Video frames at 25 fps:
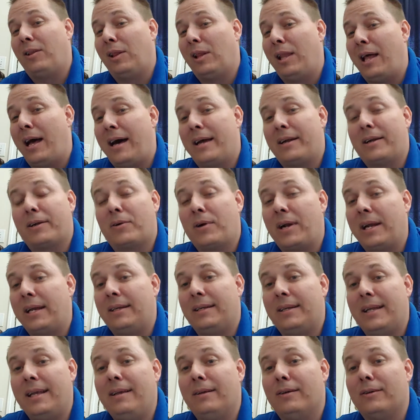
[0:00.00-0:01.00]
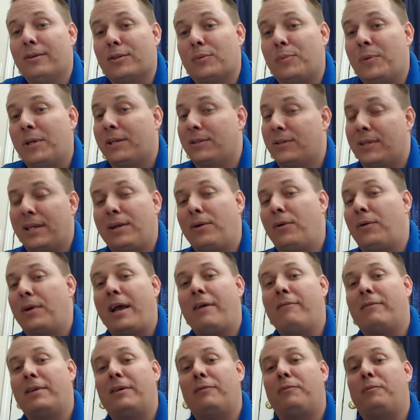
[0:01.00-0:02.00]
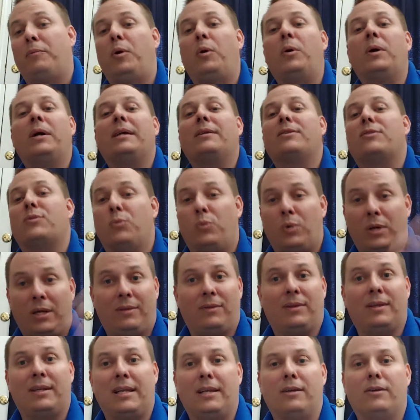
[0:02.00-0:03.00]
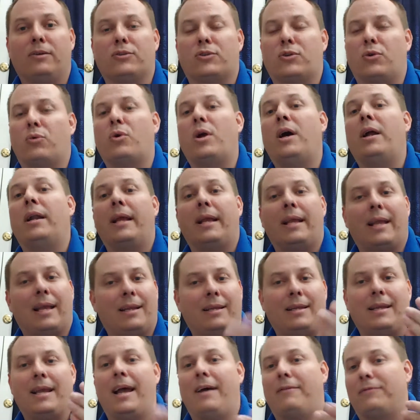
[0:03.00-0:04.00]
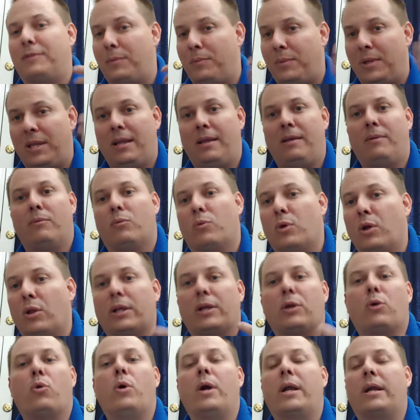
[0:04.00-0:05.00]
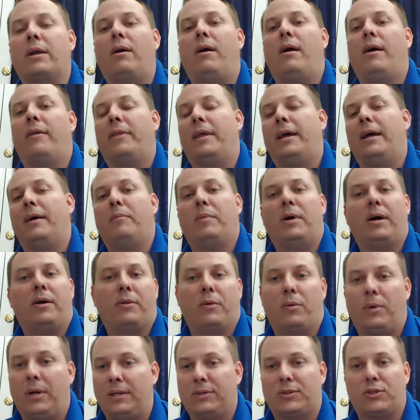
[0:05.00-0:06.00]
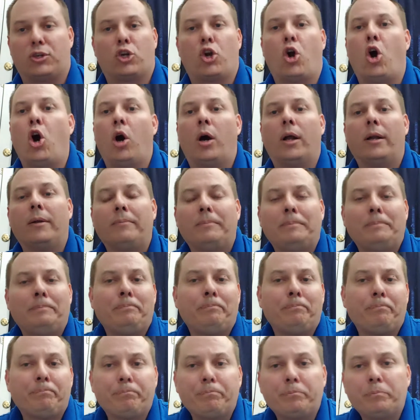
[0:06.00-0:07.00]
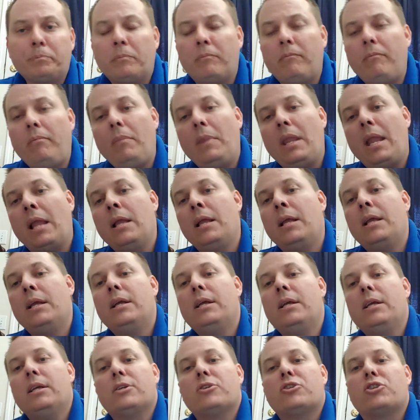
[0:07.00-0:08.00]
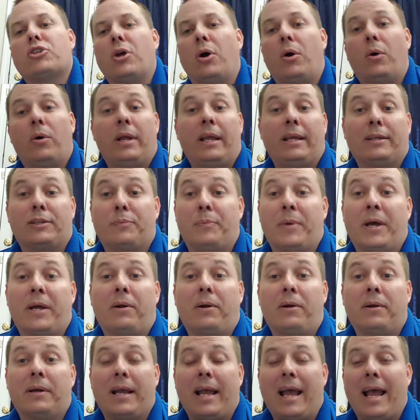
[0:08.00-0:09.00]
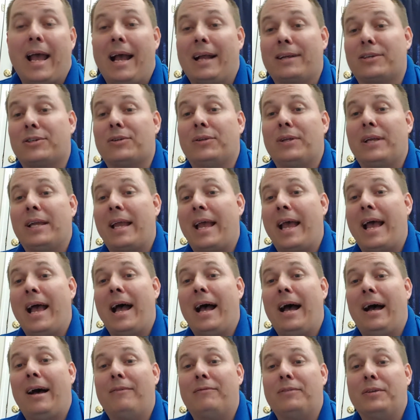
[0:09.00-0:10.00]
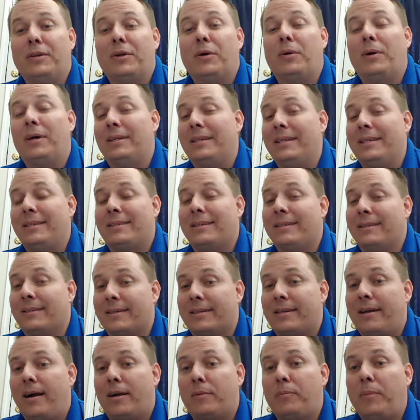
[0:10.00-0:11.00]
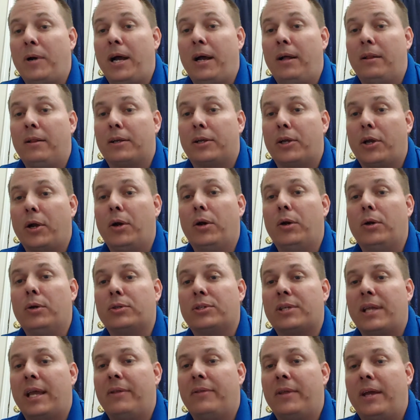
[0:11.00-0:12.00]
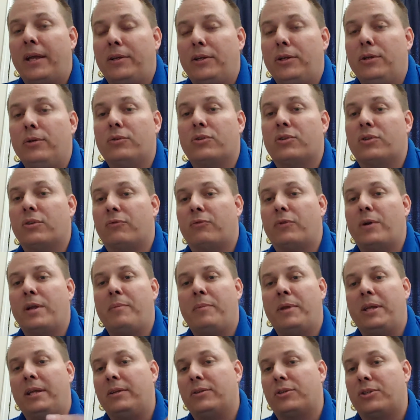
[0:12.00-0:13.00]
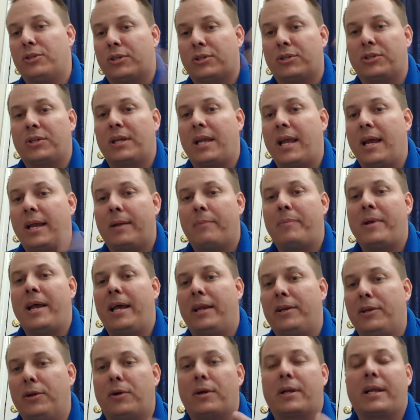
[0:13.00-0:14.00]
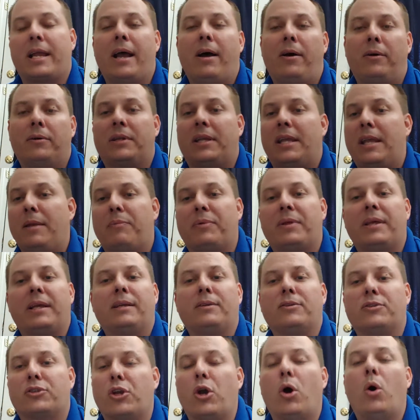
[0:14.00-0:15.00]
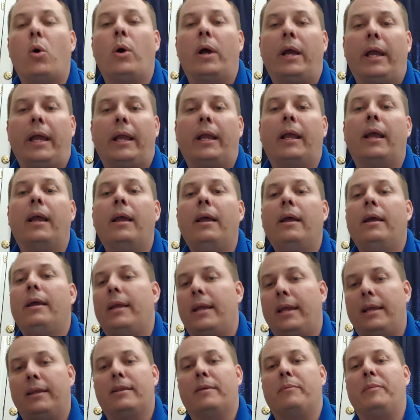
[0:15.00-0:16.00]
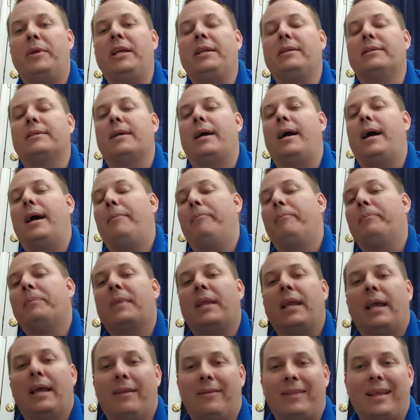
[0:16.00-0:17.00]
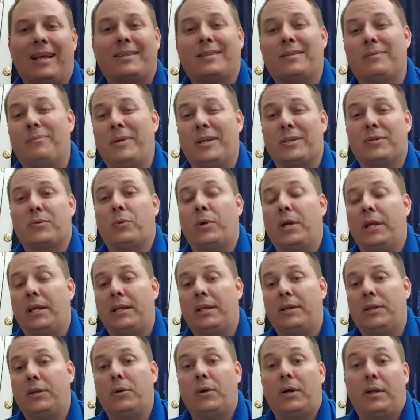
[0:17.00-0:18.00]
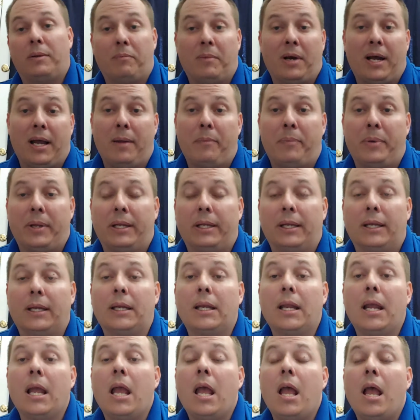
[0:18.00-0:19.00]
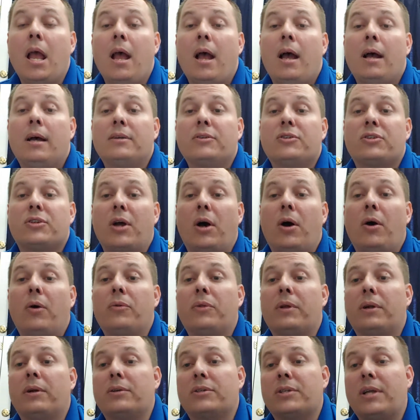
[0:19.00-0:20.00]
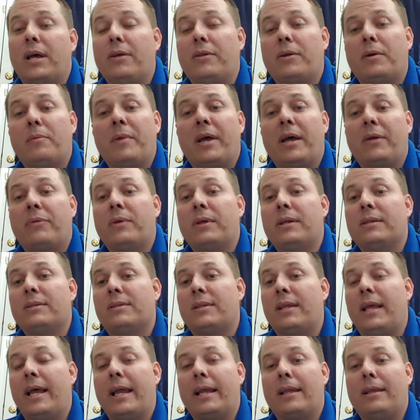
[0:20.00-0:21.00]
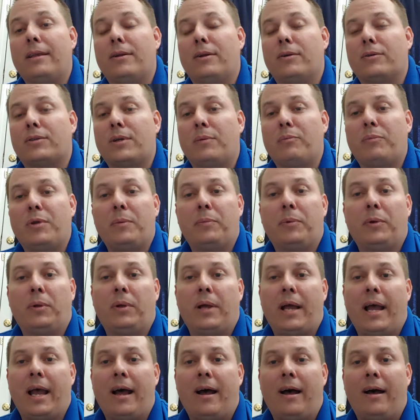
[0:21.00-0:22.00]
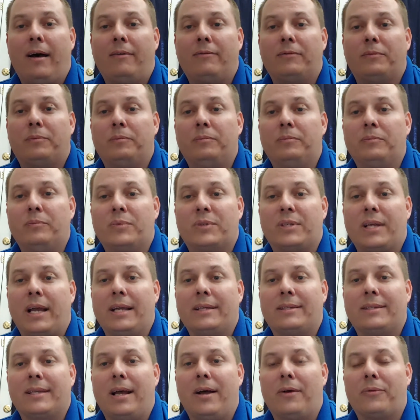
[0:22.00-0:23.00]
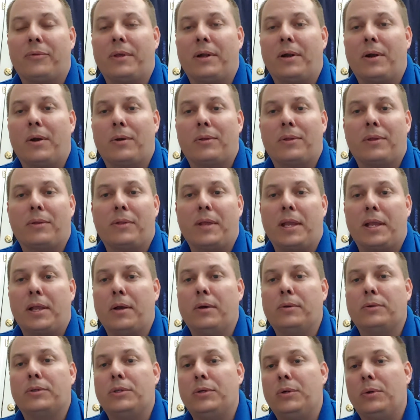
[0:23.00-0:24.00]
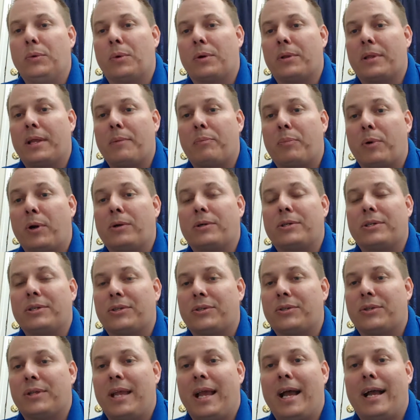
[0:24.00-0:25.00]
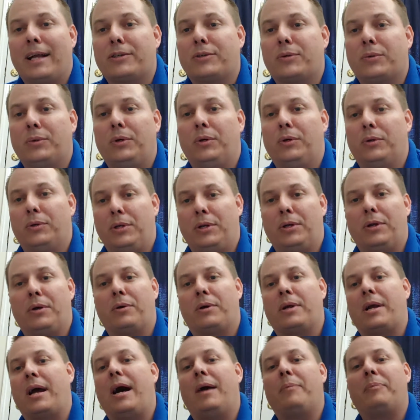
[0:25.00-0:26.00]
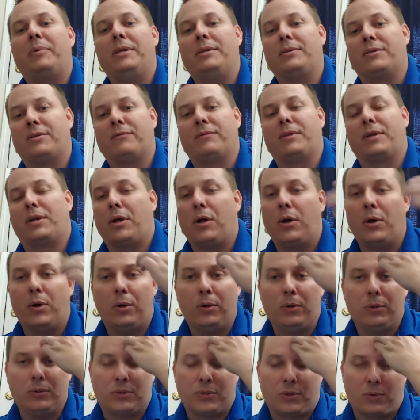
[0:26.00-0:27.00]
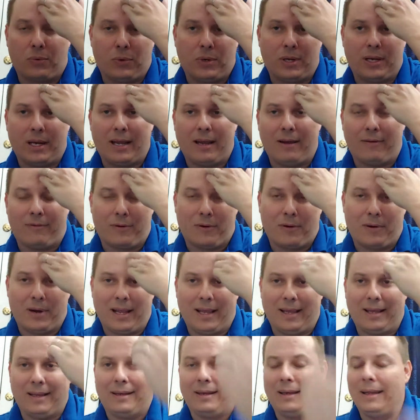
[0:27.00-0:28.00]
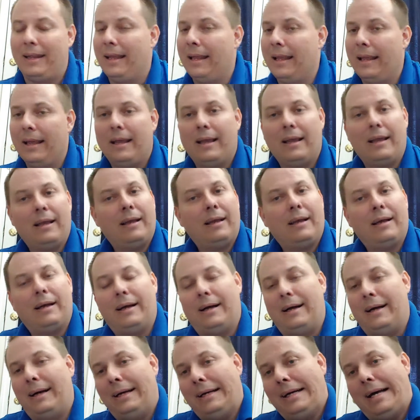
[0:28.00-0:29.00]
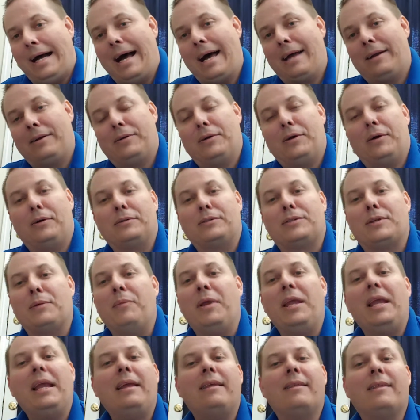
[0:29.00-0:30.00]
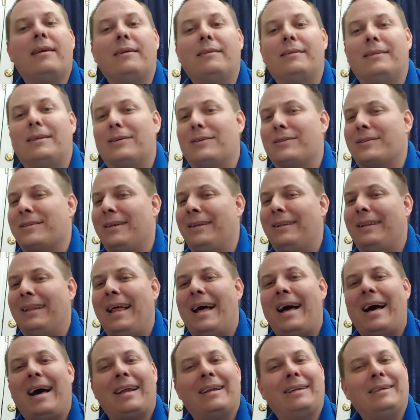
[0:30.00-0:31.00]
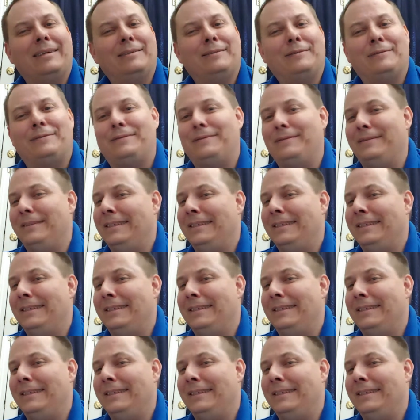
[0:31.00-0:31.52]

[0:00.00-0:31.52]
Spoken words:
lot of great deals because they don't have enough points when the deals are running, and you have to be really quick on them, otherwise they're gone. So it's better to actually have, a decent stockpile of codes and then use the freebies just to kind of pad your account and keep things going in the meantime. And that's the best way to do it, in my opinion. So there's other methods like, some people have sites out there that they go to where they purchase the actual, copies of the codes or whatever. And I don't know. To me, there's a lot of,